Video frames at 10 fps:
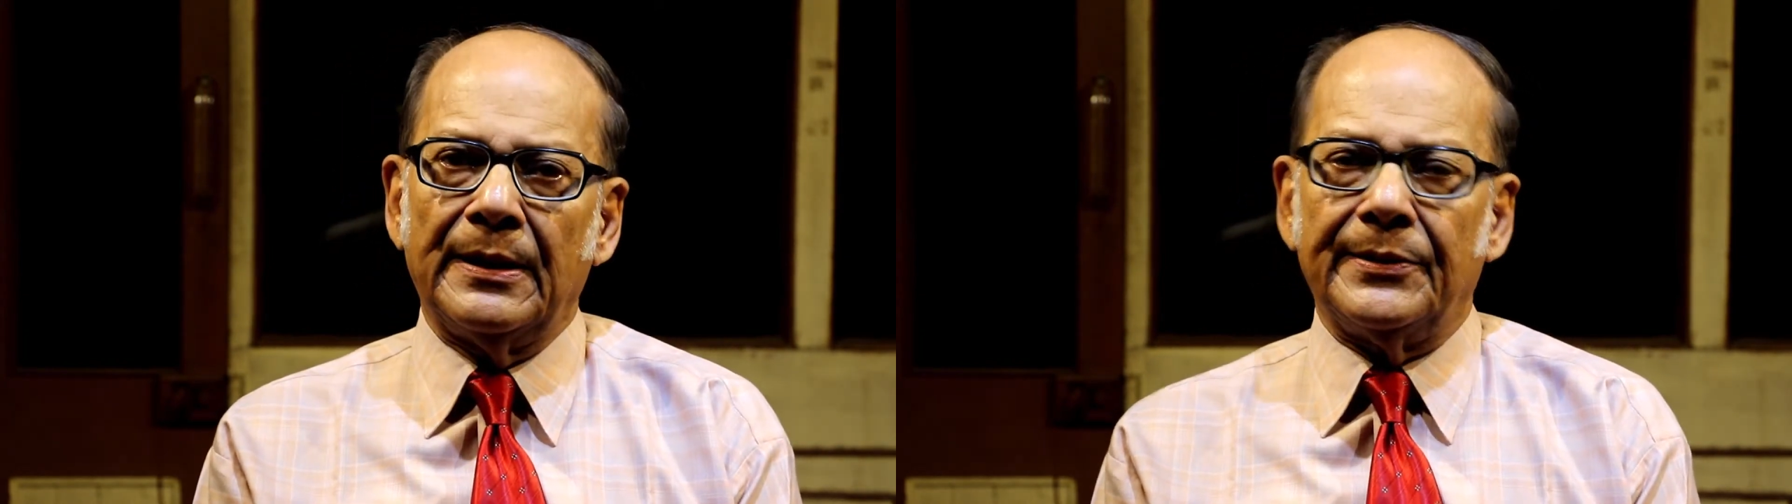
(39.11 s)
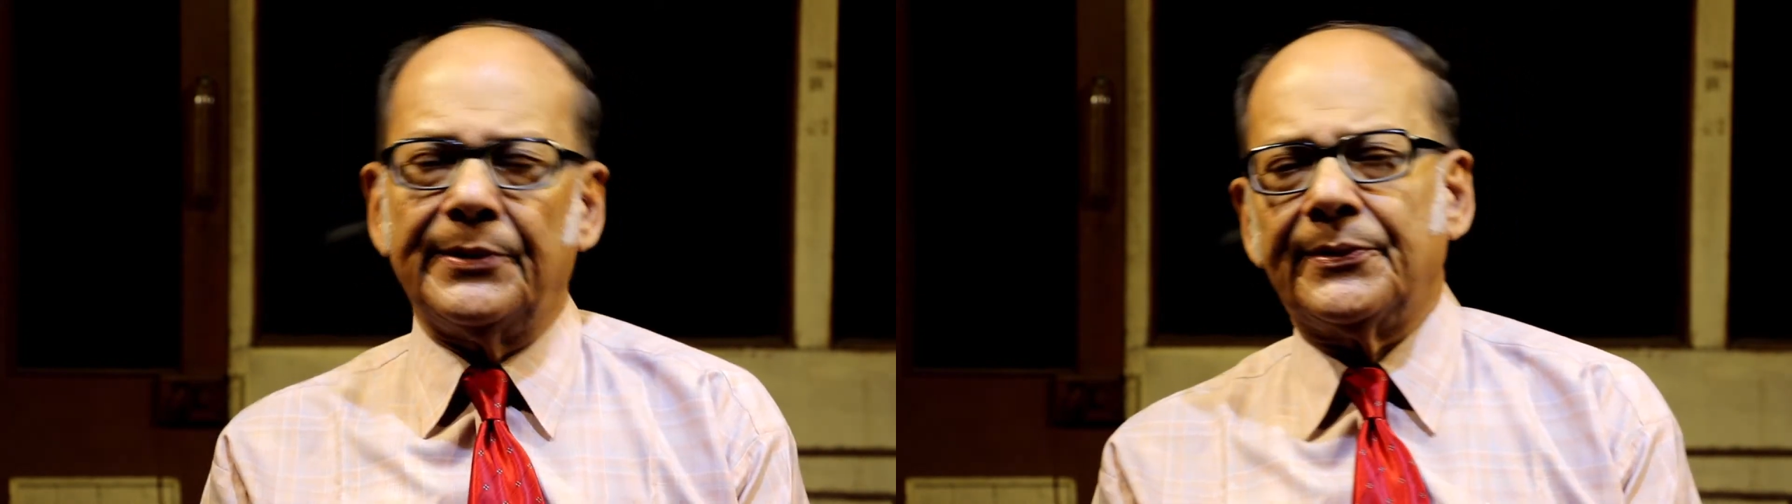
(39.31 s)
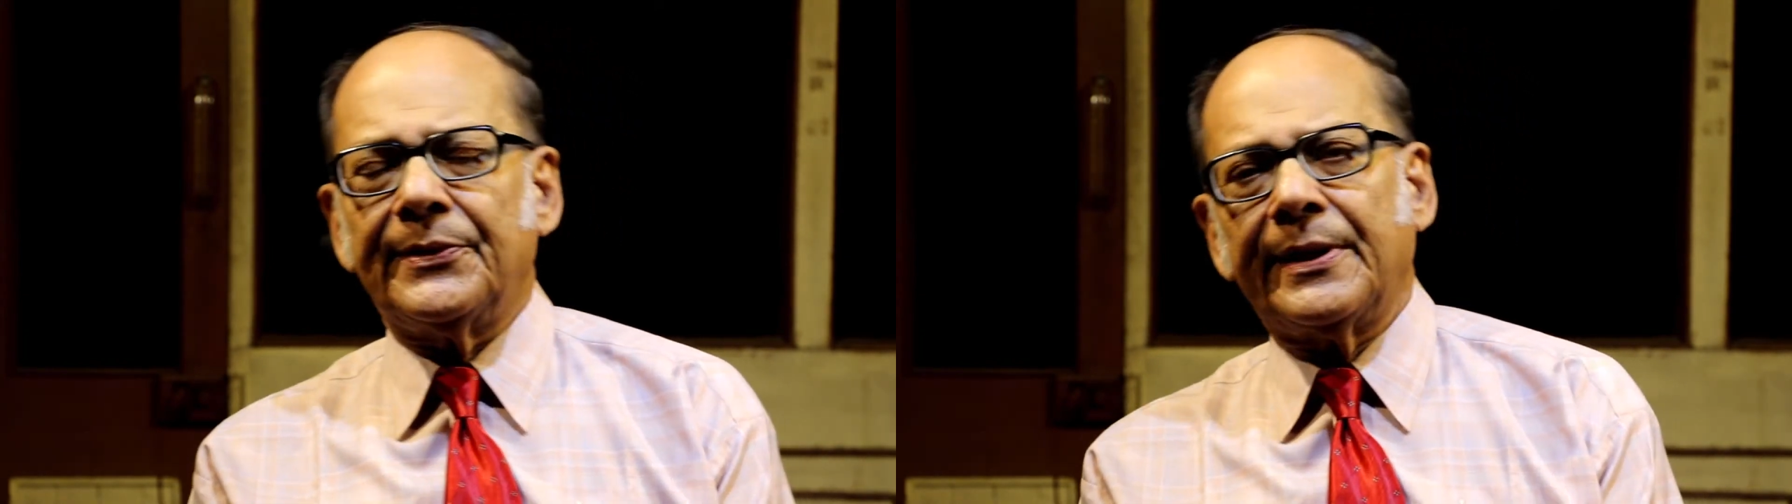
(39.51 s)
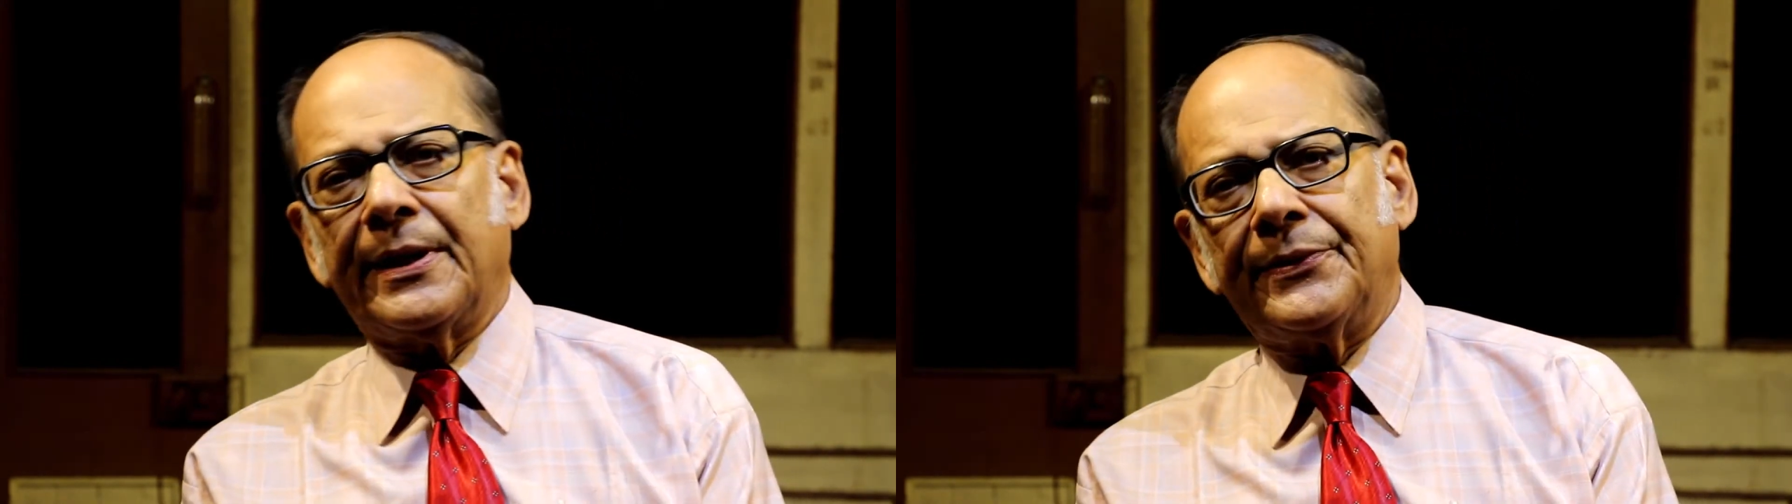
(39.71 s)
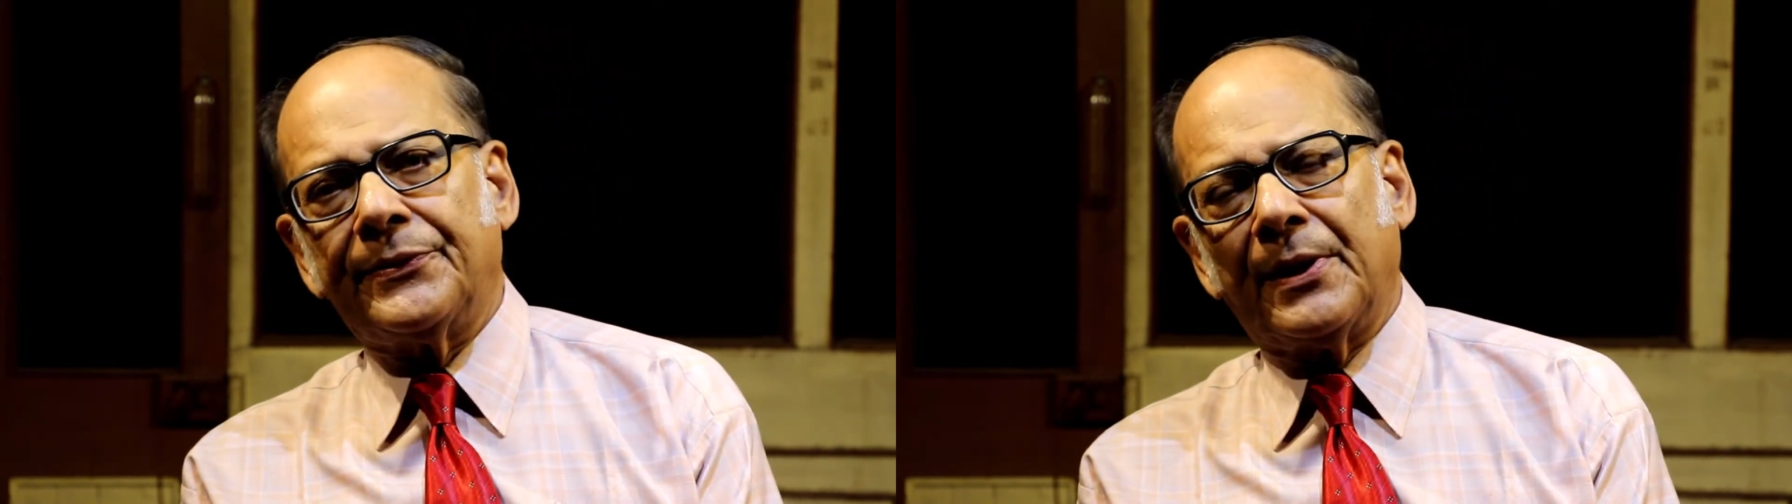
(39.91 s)
This is a
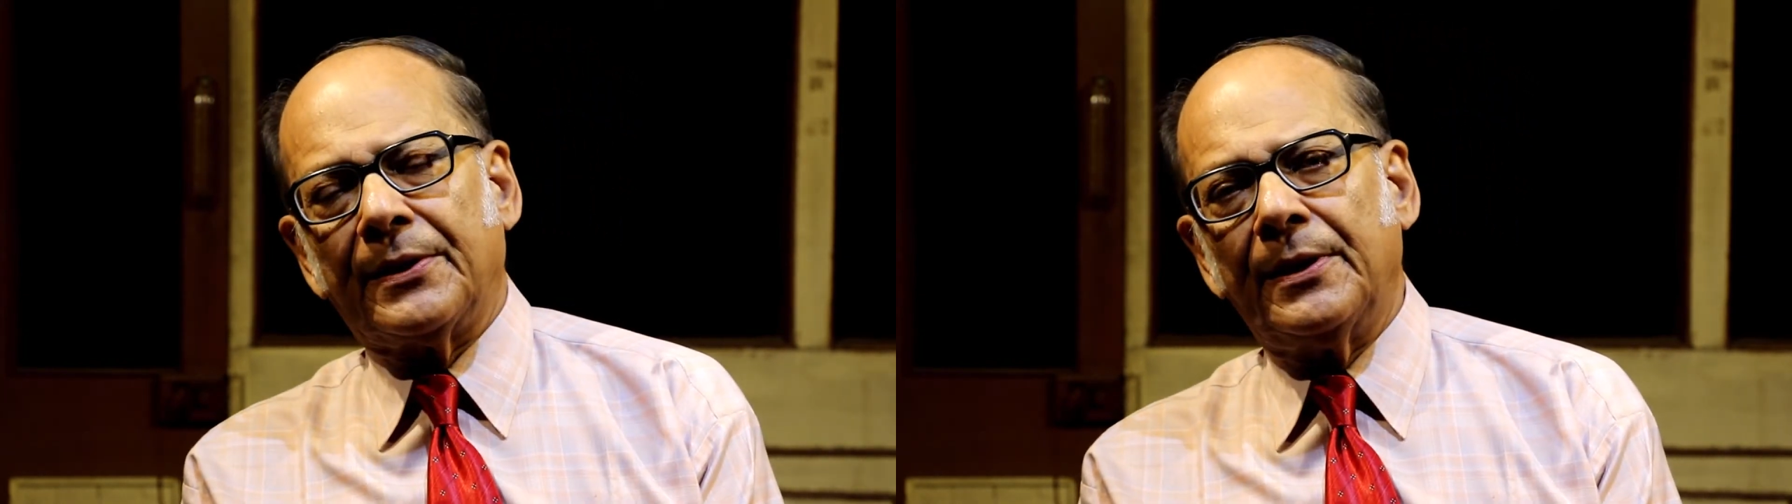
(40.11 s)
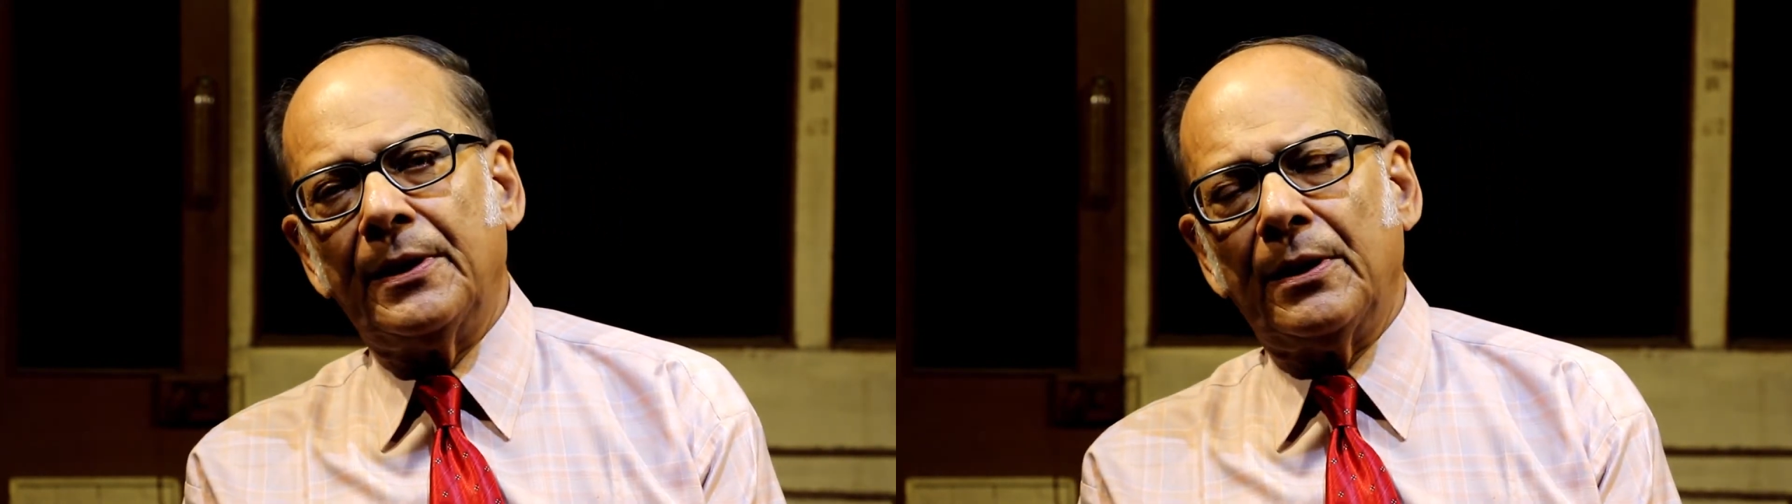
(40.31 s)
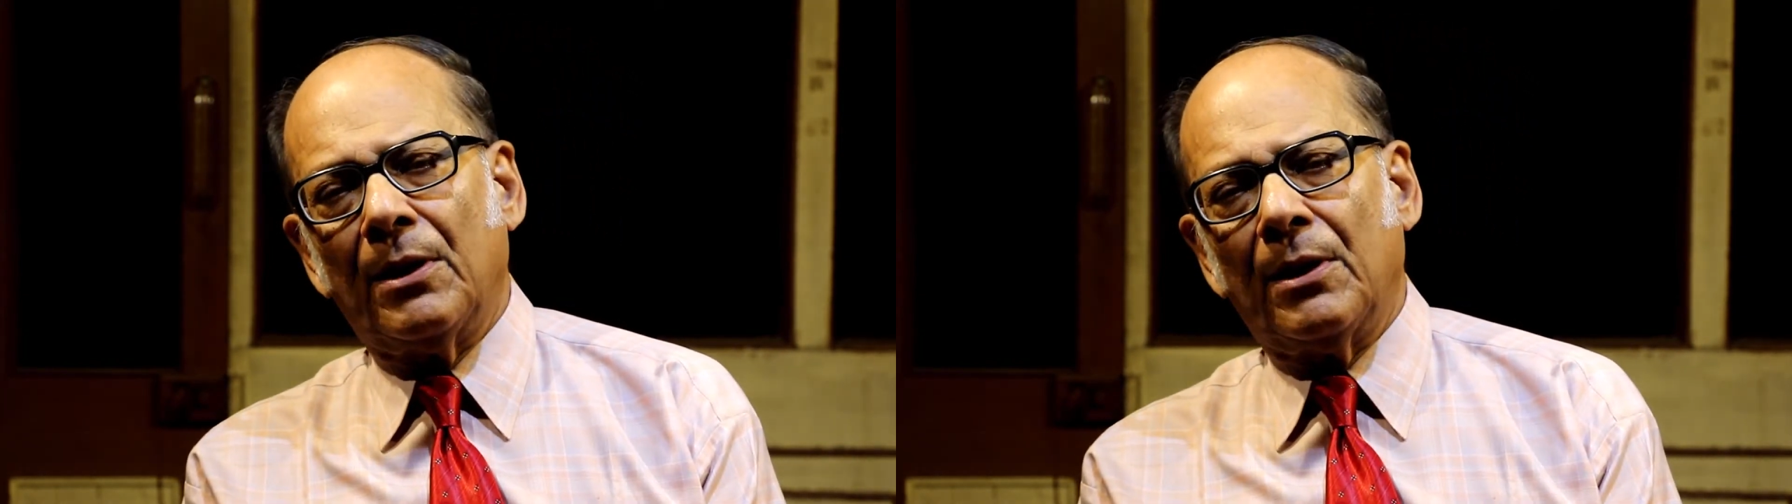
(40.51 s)
case study